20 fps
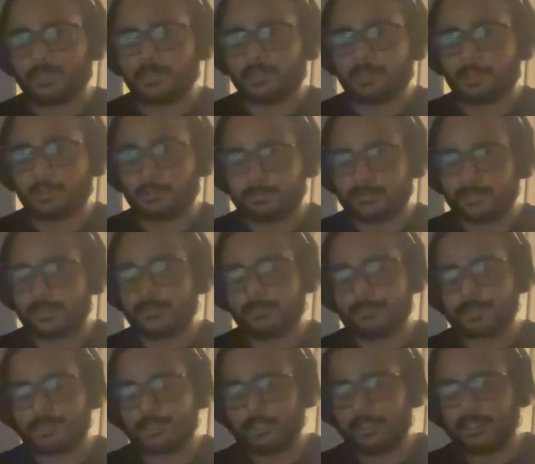the government
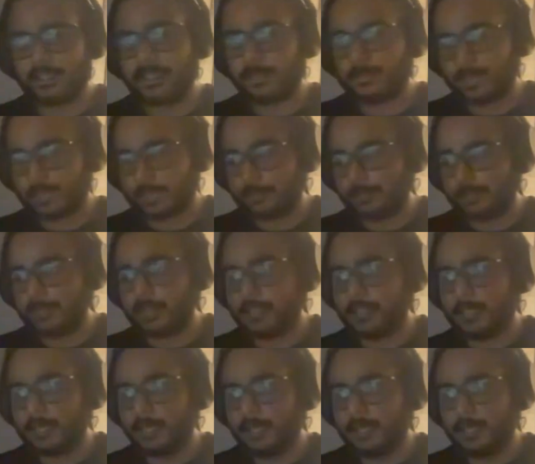official, they might
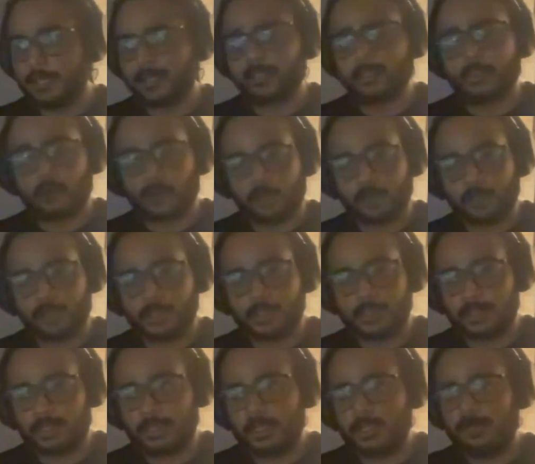be the
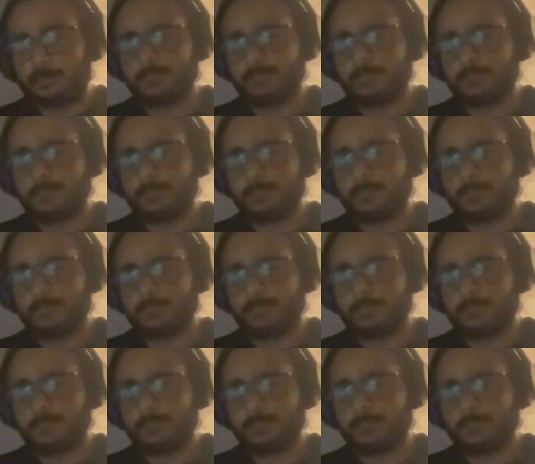oracle.